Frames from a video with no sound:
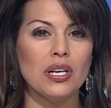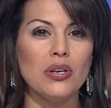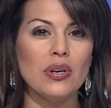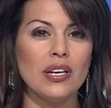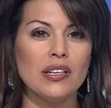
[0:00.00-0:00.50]
Look,
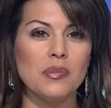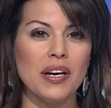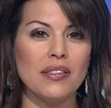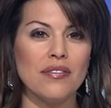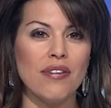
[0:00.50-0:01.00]
you can
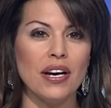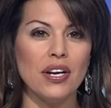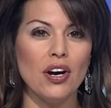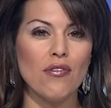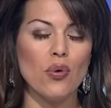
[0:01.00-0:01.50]
expect the fight
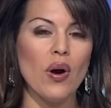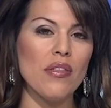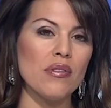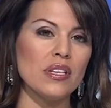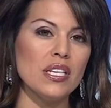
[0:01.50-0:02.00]
over
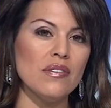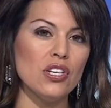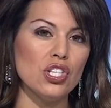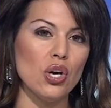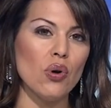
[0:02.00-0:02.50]
whether the TV
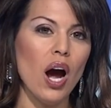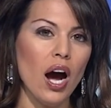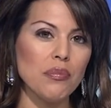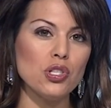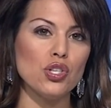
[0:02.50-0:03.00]
show
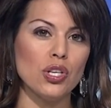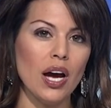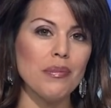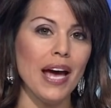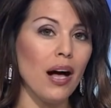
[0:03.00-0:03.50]
Cops should
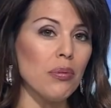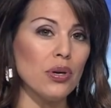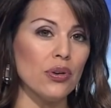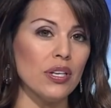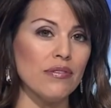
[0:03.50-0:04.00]
come to
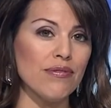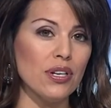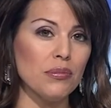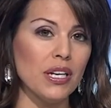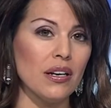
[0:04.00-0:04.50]
Albuquerque to
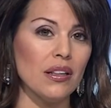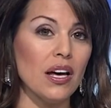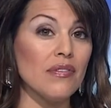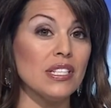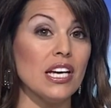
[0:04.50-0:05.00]
film to get a
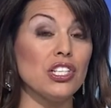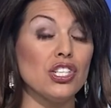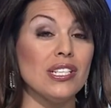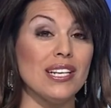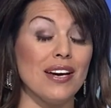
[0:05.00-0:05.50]
lot of
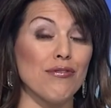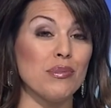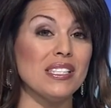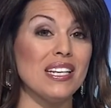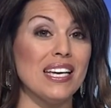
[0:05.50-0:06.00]
attention today from
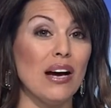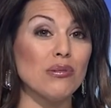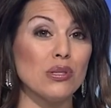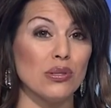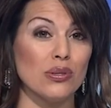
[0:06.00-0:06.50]
city
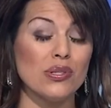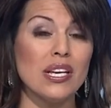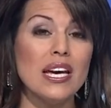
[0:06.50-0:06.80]
councilors.